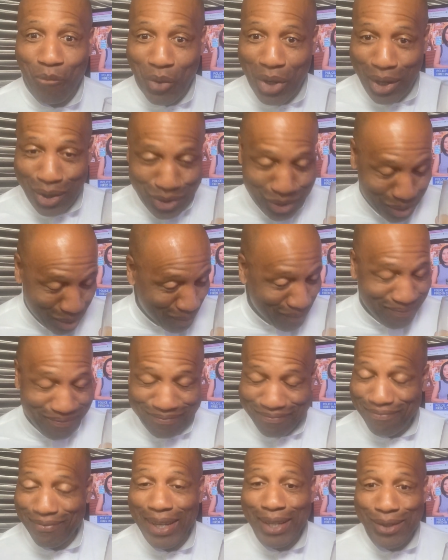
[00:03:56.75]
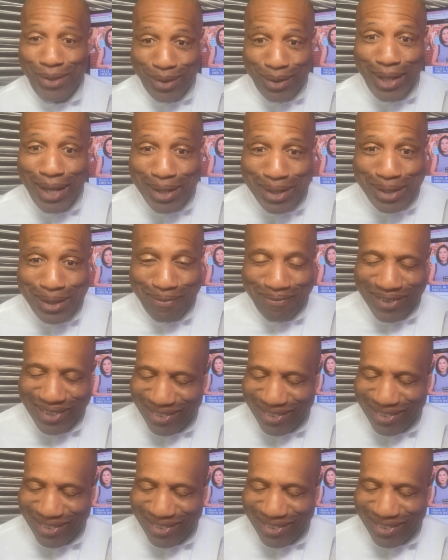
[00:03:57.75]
it's good, isn't it?